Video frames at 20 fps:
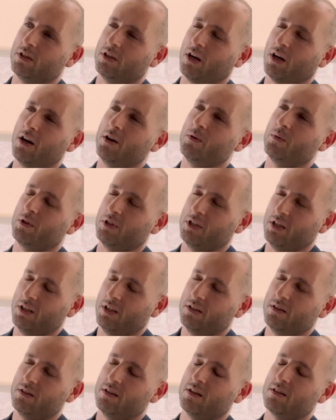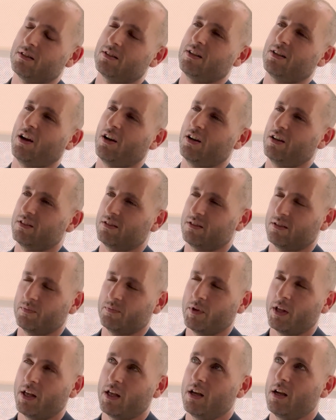ironies and
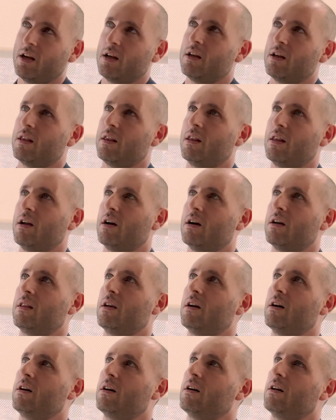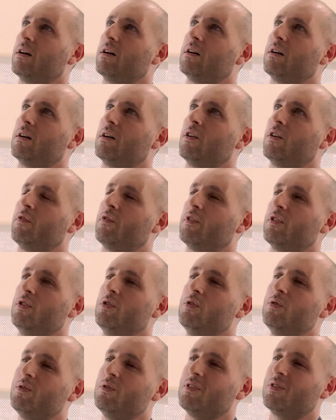sarcasm. They are often
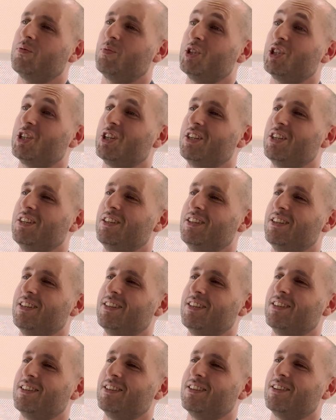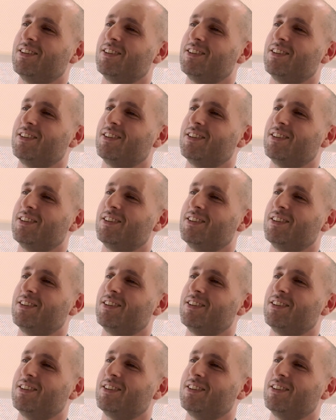used, especially in